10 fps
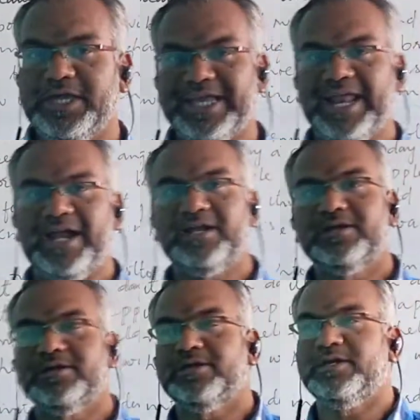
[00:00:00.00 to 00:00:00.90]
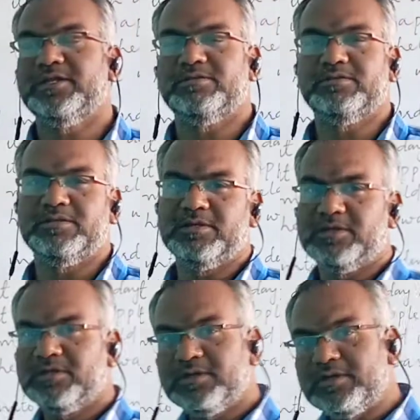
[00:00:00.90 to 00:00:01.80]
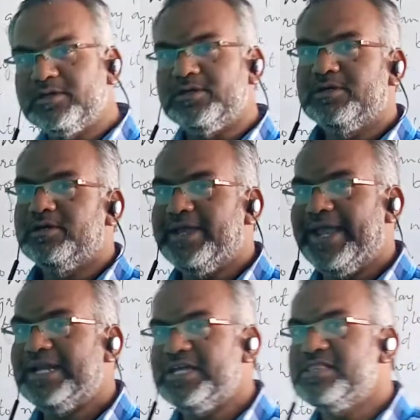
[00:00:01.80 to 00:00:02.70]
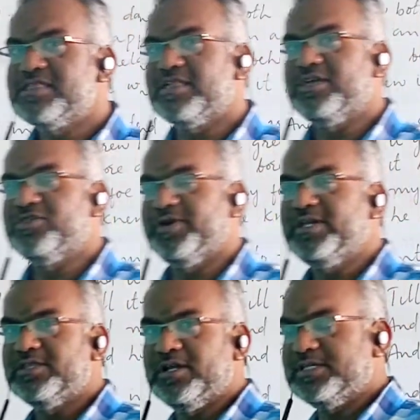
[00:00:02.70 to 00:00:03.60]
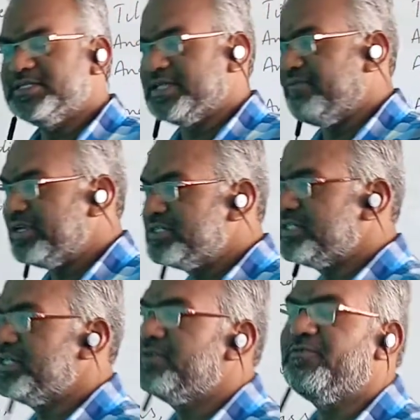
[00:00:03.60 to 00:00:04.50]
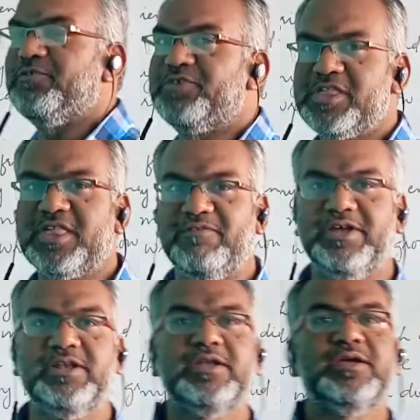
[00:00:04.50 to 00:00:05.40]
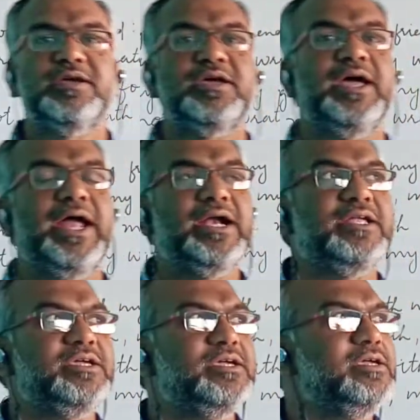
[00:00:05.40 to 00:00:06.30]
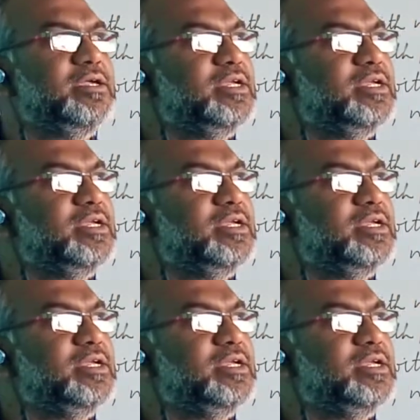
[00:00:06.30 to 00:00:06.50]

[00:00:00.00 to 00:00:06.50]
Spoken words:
England in 18th century, that is 1757, and he